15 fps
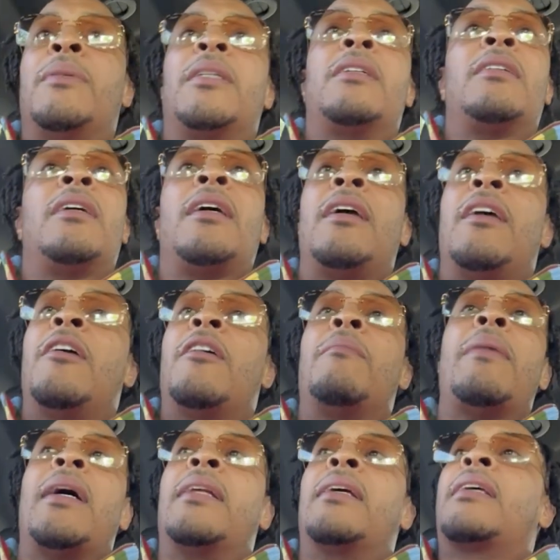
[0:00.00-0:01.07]
because
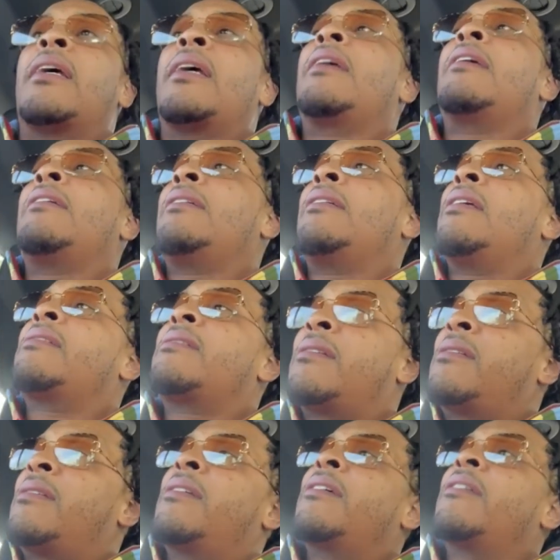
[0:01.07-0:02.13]
everybody can't
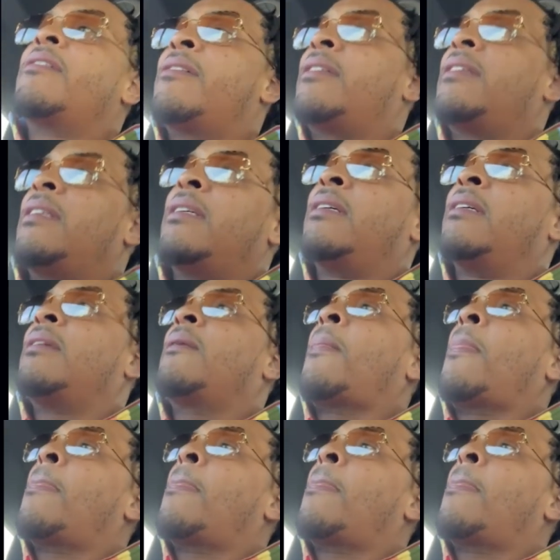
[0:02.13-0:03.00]
necessarily